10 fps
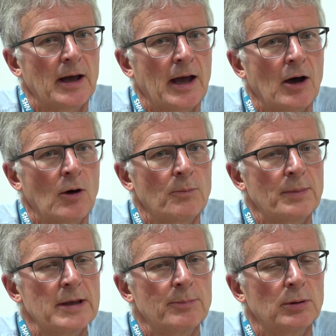how
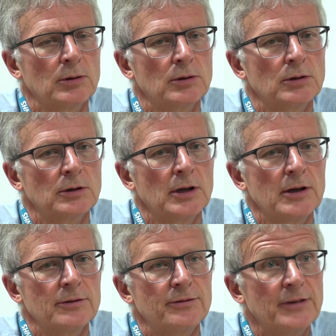people
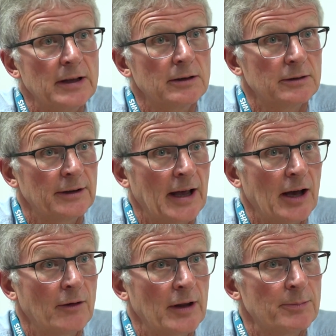feel and
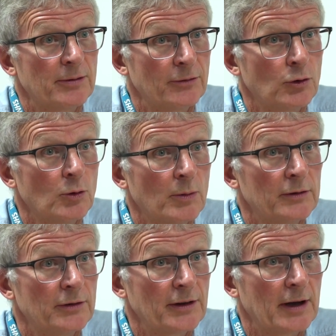how they perform
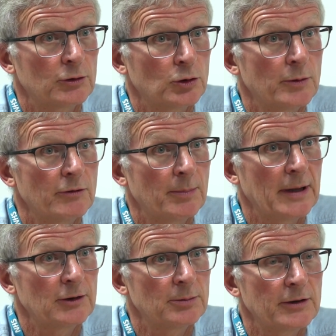on thyroid hormone
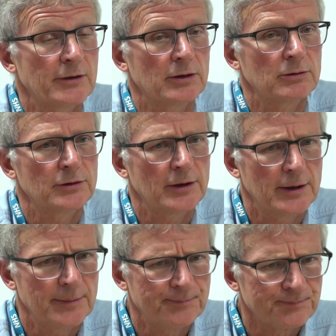replacement in the long
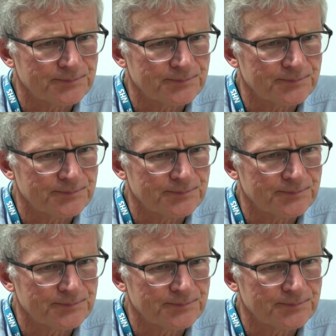term,